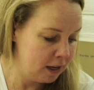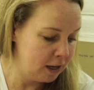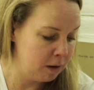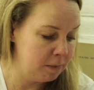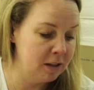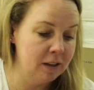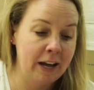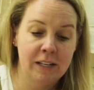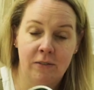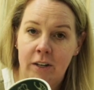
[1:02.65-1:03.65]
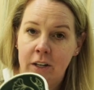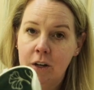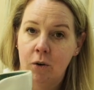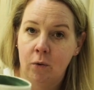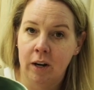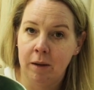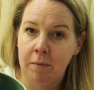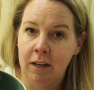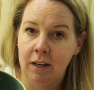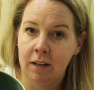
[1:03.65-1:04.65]
In the last video when I
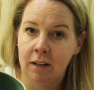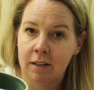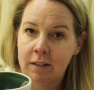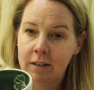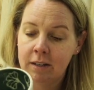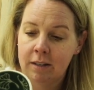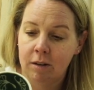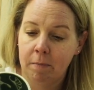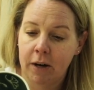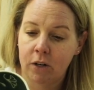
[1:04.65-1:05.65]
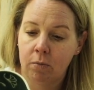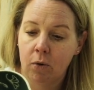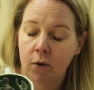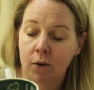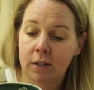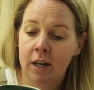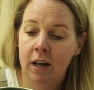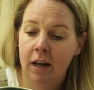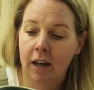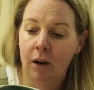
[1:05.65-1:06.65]
made these little matcha bowls,
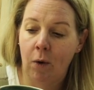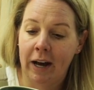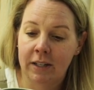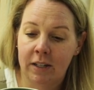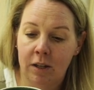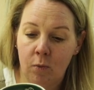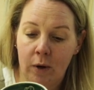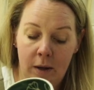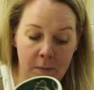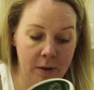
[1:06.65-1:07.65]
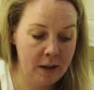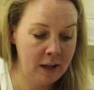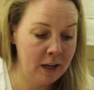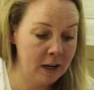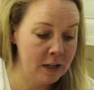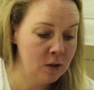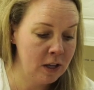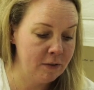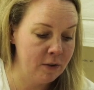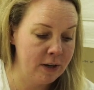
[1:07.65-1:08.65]
I waxed the rim, and I do
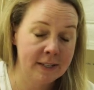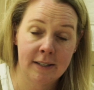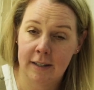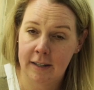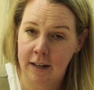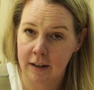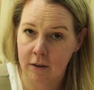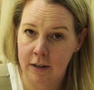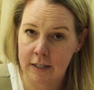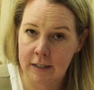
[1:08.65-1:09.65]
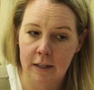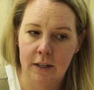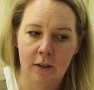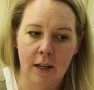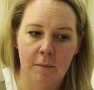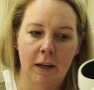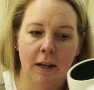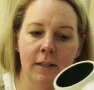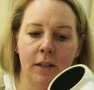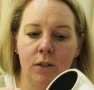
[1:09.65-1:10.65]
that for an aesthetic reason. I do that
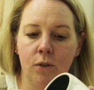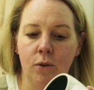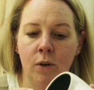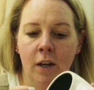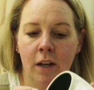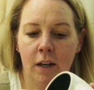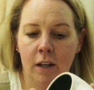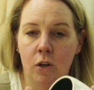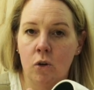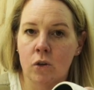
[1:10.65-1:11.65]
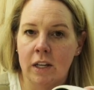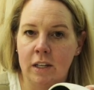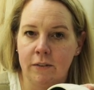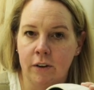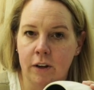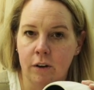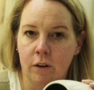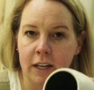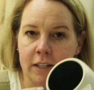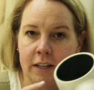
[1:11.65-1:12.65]
because I do usually a different color
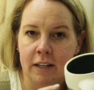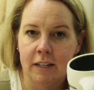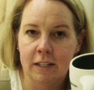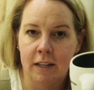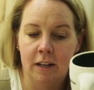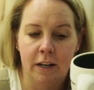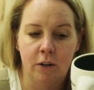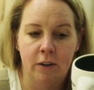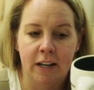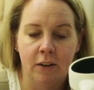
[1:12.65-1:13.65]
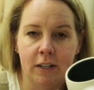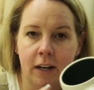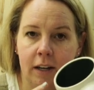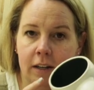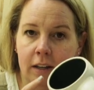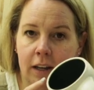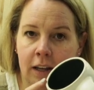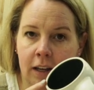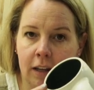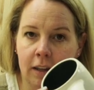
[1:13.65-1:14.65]
glaze on the inside than I do on the outside,
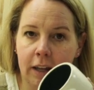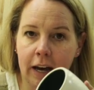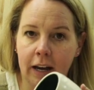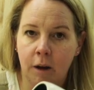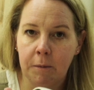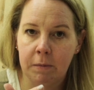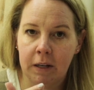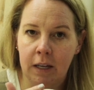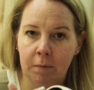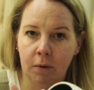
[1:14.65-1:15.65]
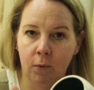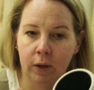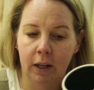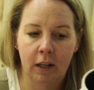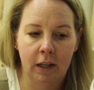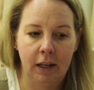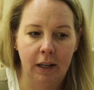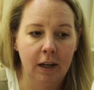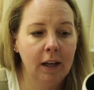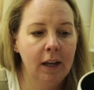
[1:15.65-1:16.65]
and that helps me keep a really
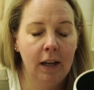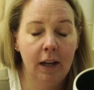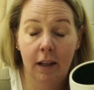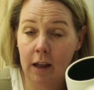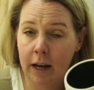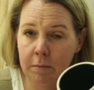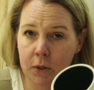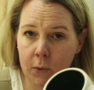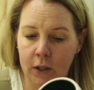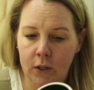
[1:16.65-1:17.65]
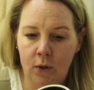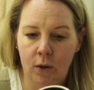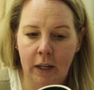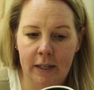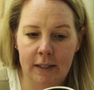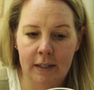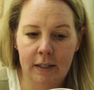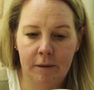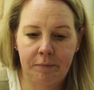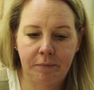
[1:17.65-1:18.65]
clean line between the two
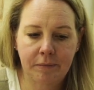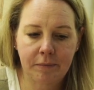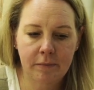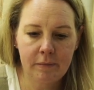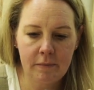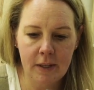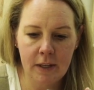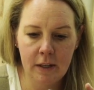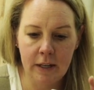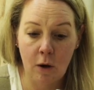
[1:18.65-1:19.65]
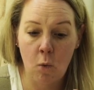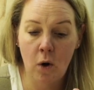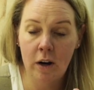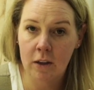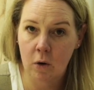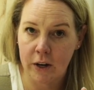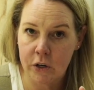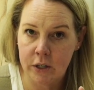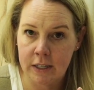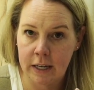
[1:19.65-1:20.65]
glazes. Now, one of the
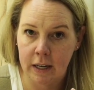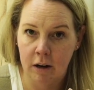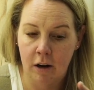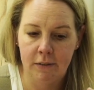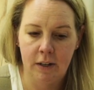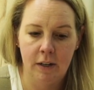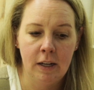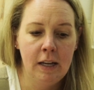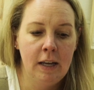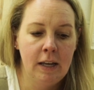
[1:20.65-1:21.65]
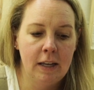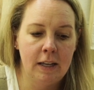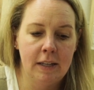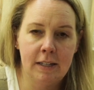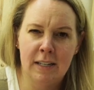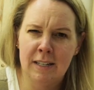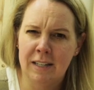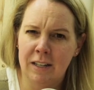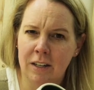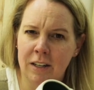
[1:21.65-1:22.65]
questions I get often is
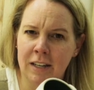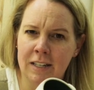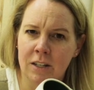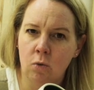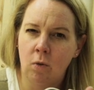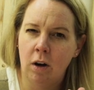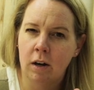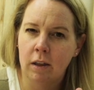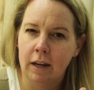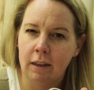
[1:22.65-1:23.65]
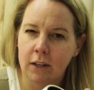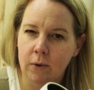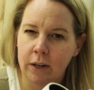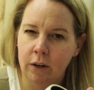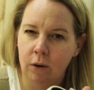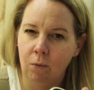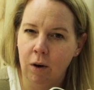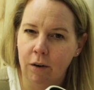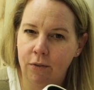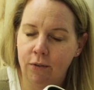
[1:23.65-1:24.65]
the raw clay that's right here
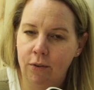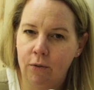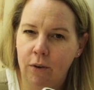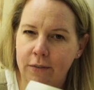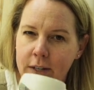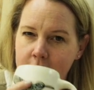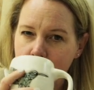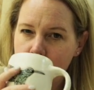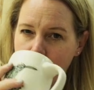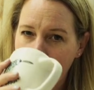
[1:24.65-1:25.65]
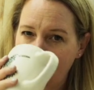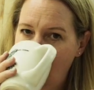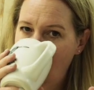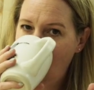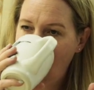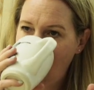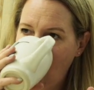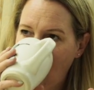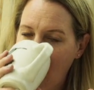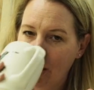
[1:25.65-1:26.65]
rough to touch? Like,
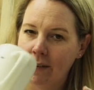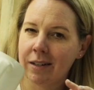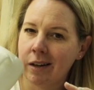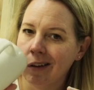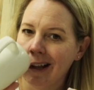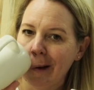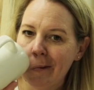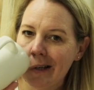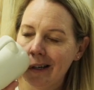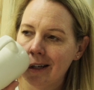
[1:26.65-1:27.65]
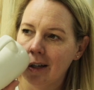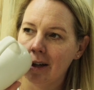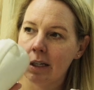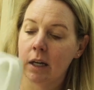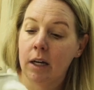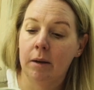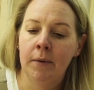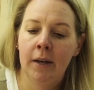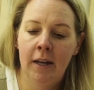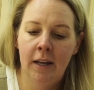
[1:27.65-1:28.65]
if it's on your lips,
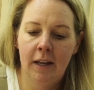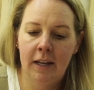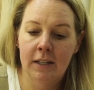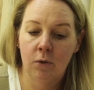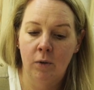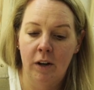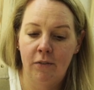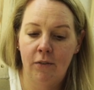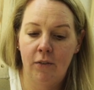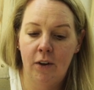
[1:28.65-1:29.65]
is it rough?